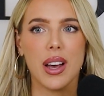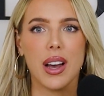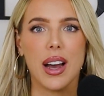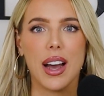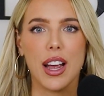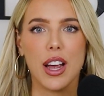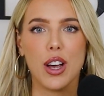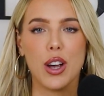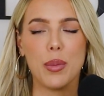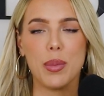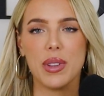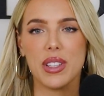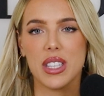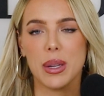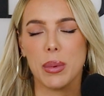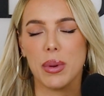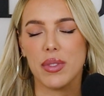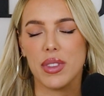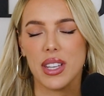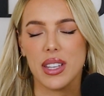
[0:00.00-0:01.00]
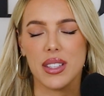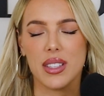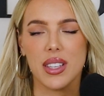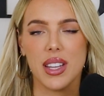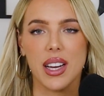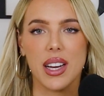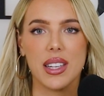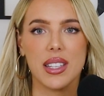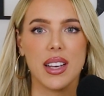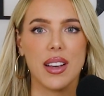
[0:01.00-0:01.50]
I hope that some of these
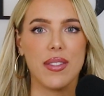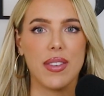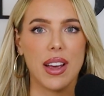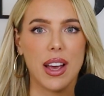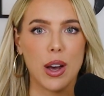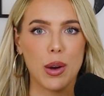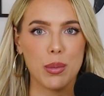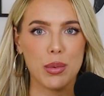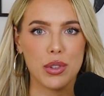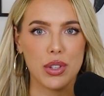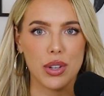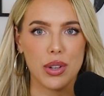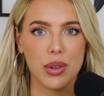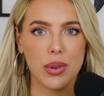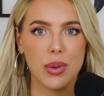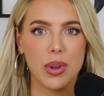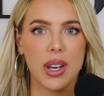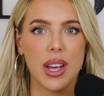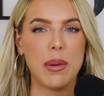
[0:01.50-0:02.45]
things have helped you